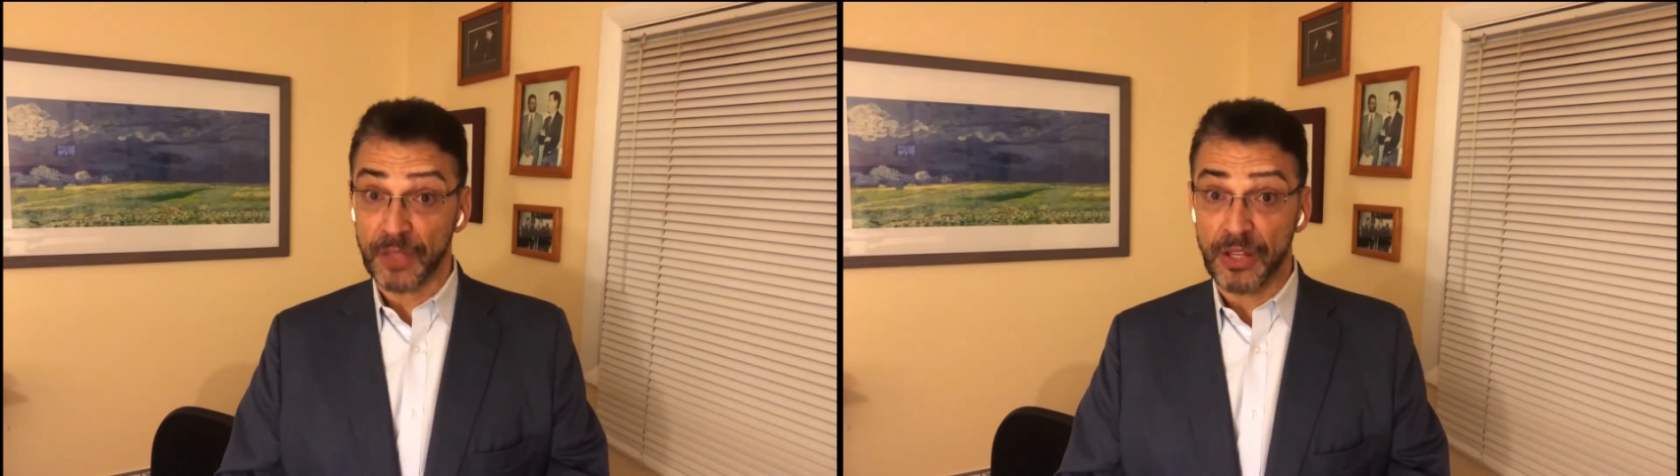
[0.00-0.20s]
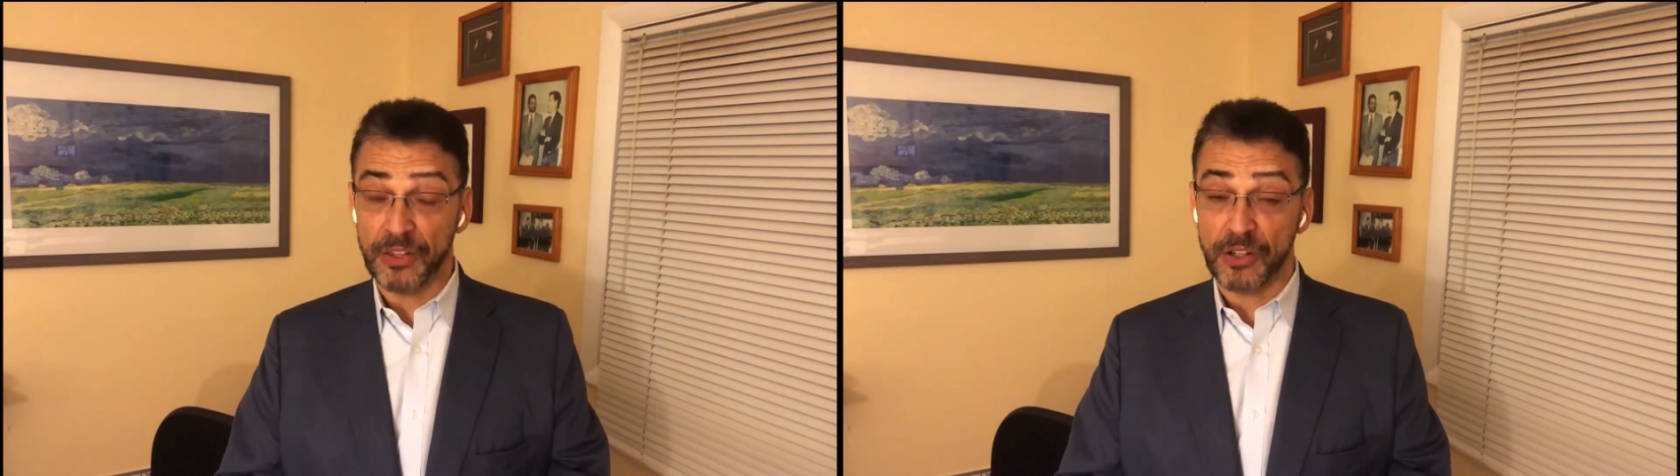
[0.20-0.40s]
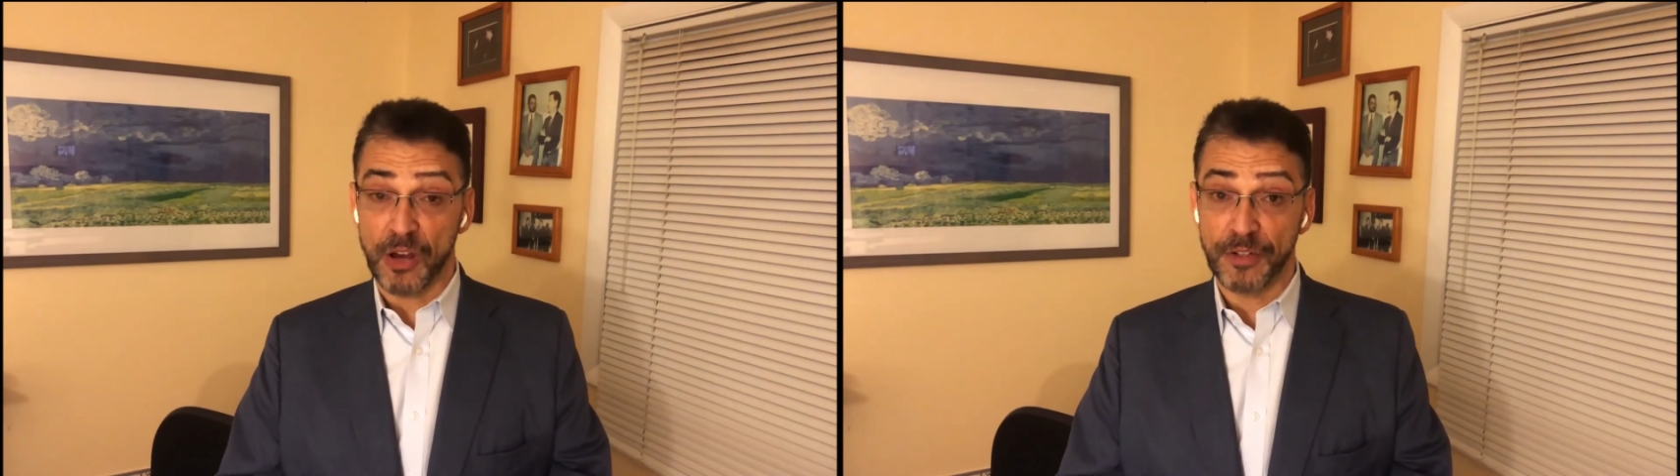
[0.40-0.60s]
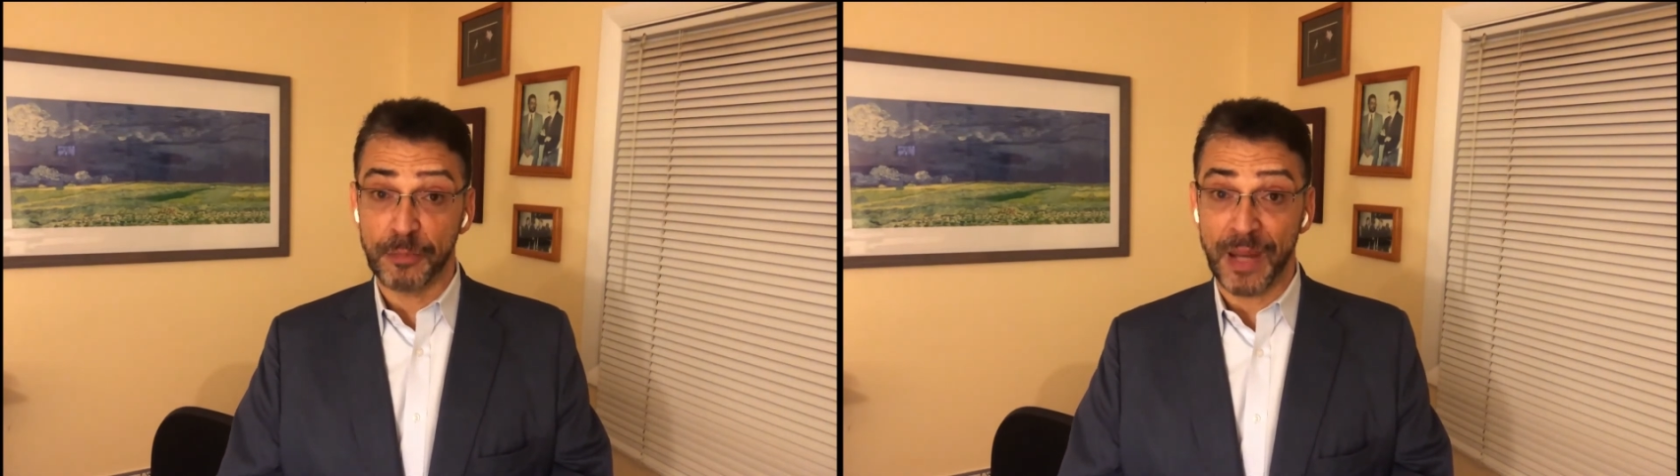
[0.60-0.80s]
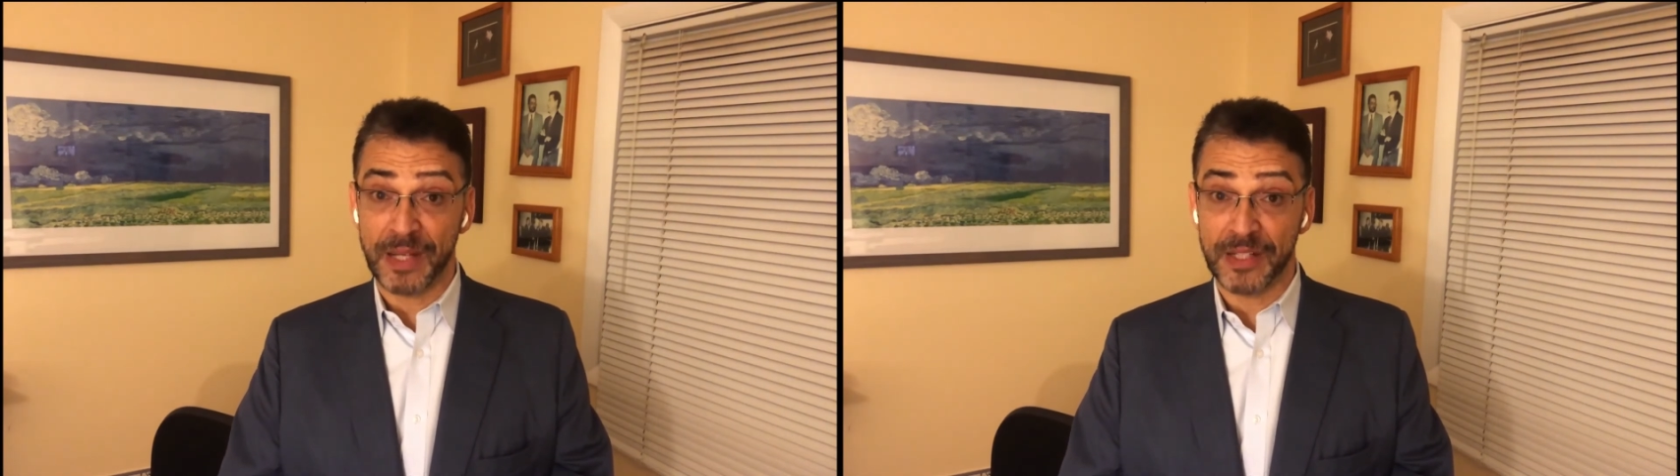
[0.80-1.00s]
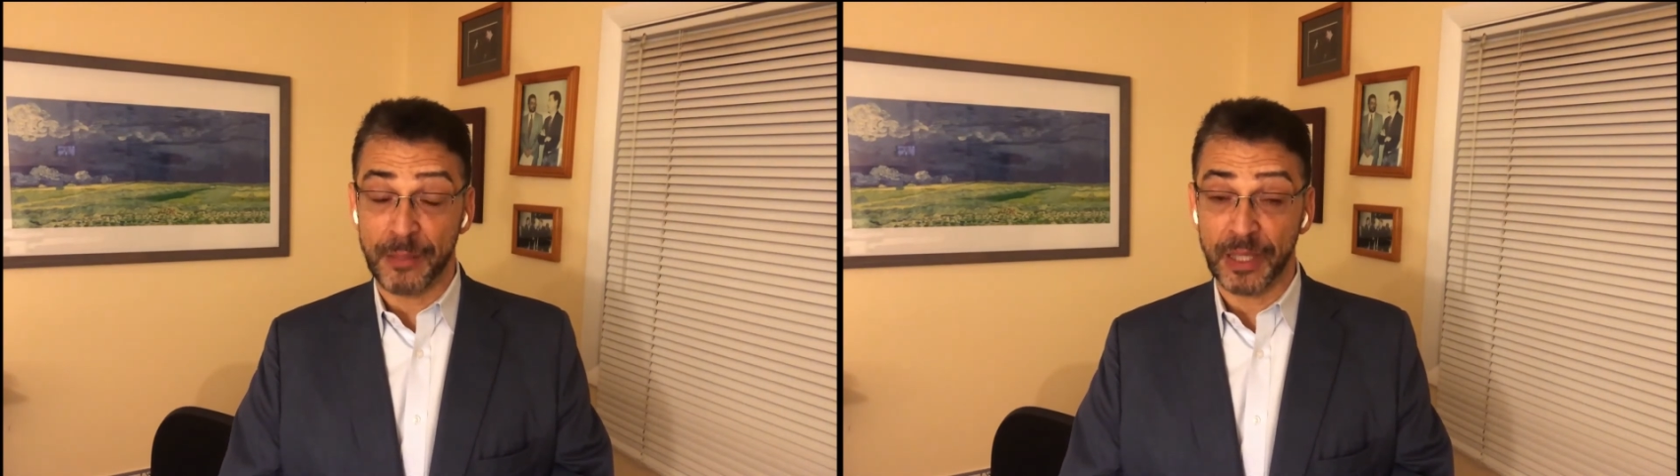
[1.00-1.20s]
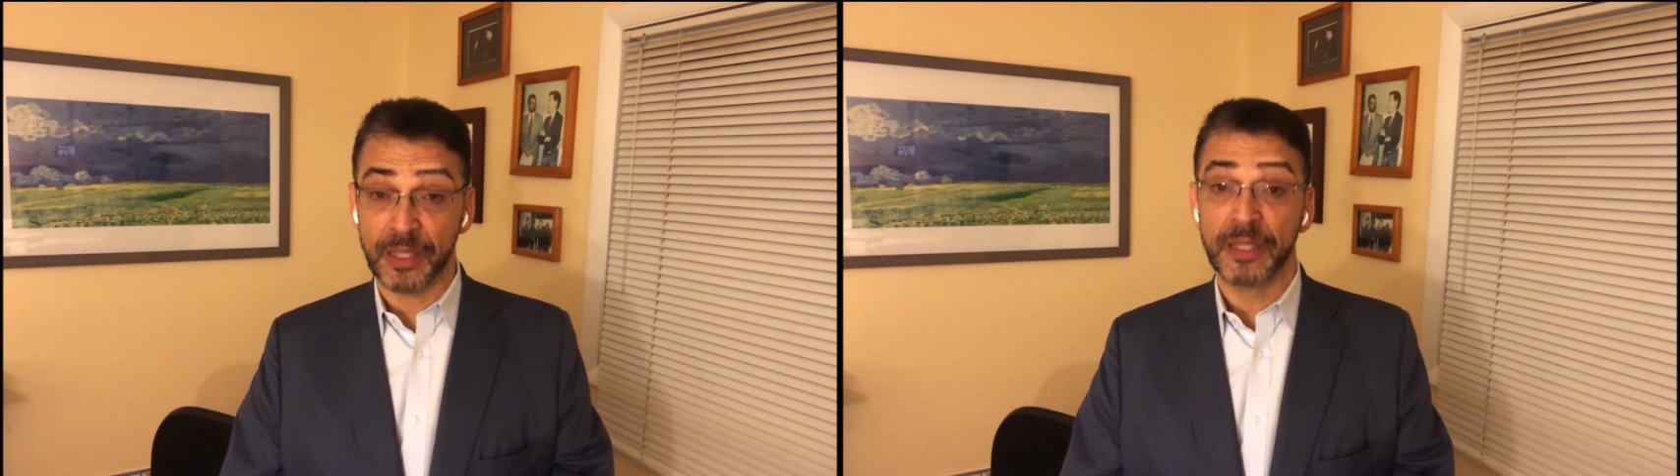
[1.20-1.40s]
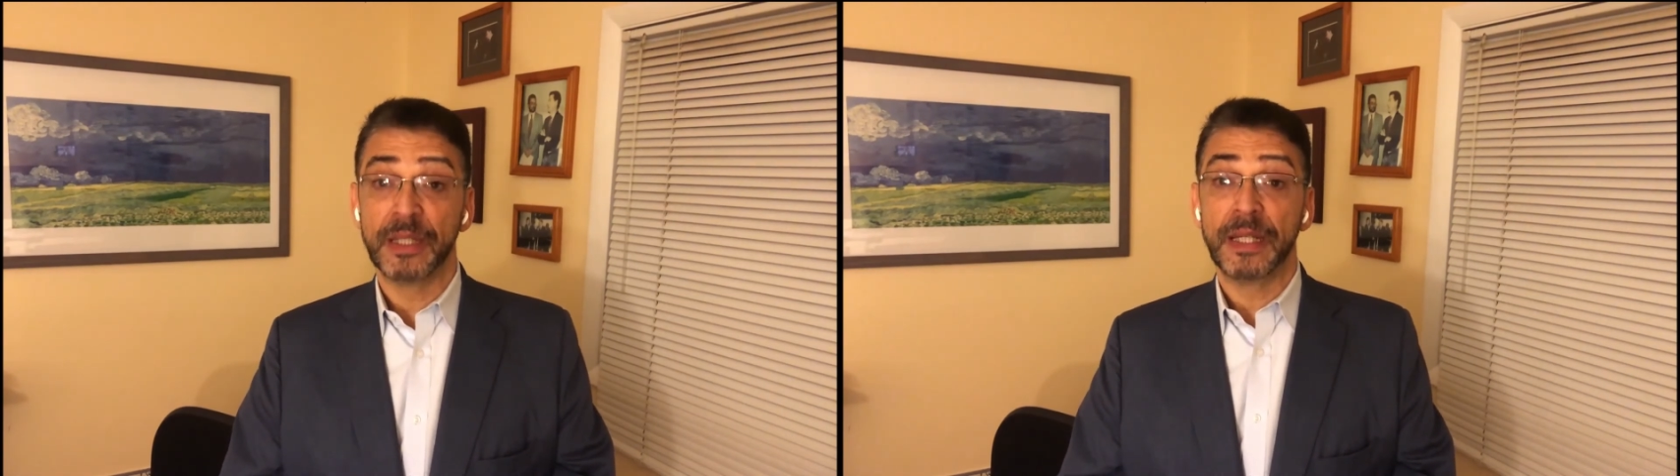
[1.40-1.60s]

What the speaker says: the COVID pandemic,